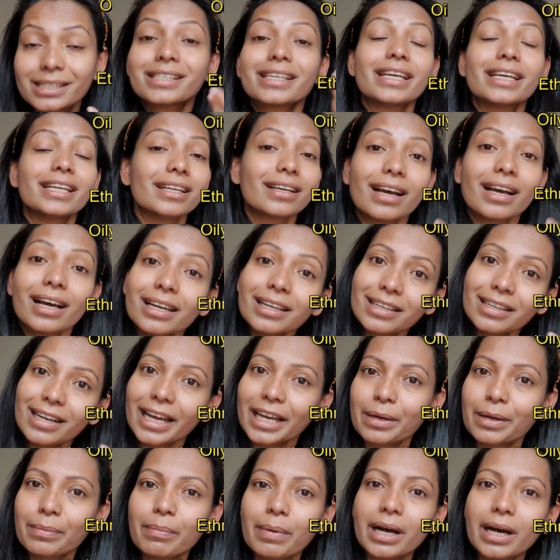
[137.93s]
skin color
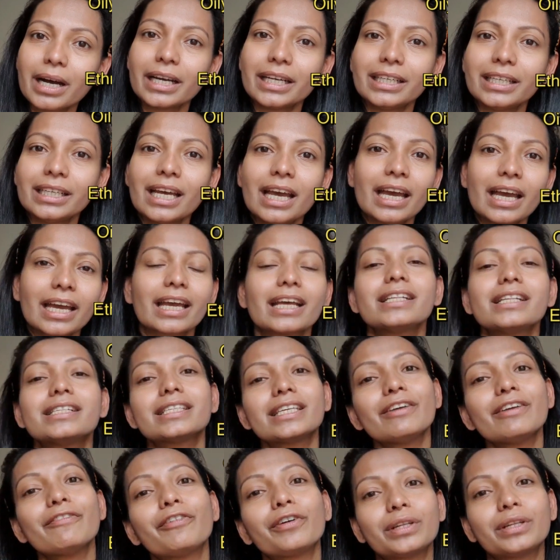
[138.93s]
like mine, can
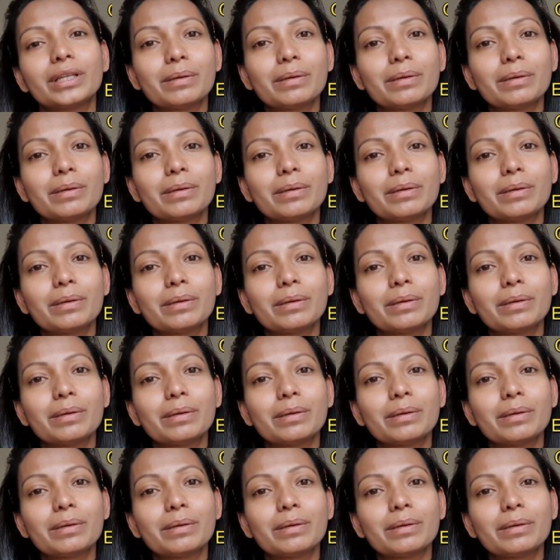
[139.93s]
see for